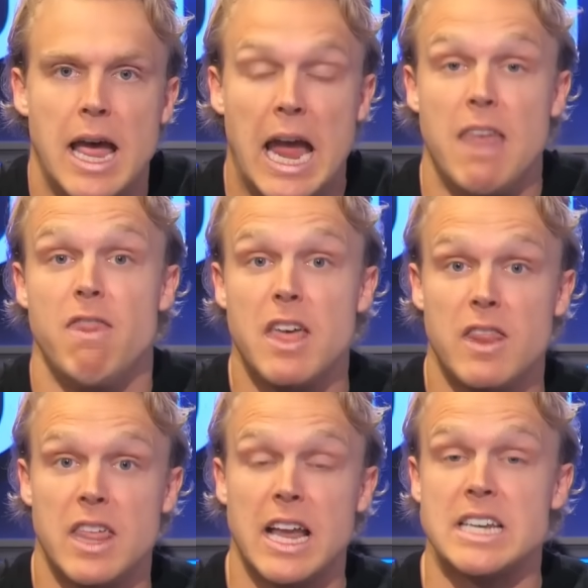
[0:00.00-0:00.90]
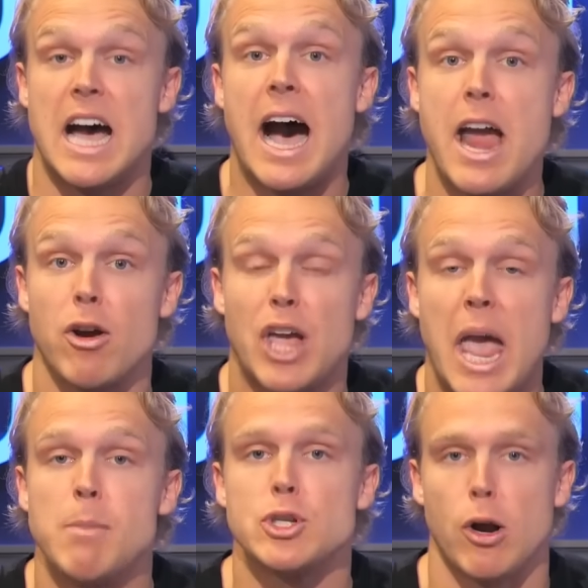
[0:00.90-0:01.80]
And then the entire
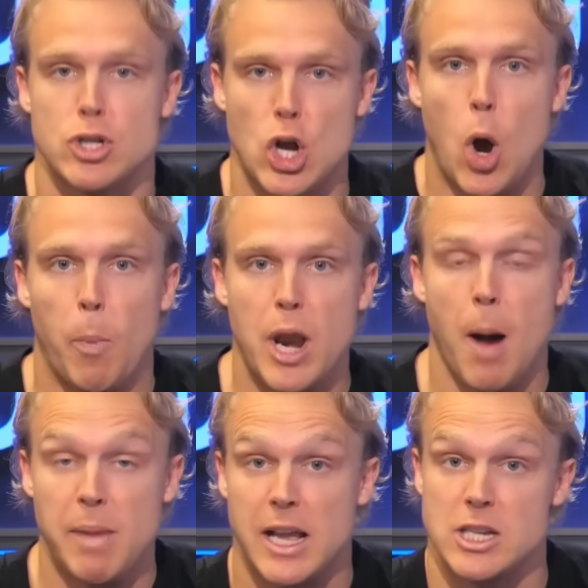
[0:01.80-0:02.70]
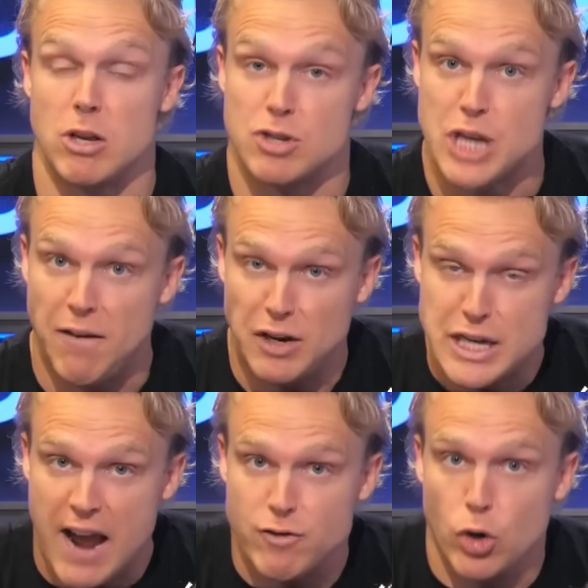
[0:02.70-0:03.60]
game starts to open up because those safeties
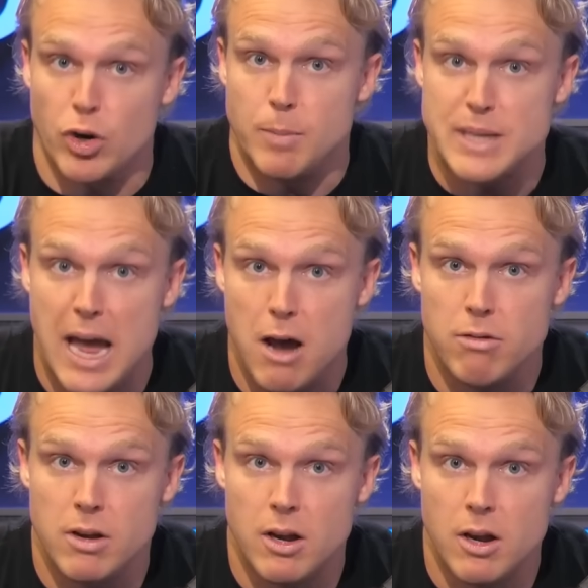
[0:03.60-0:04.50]
have to creep down.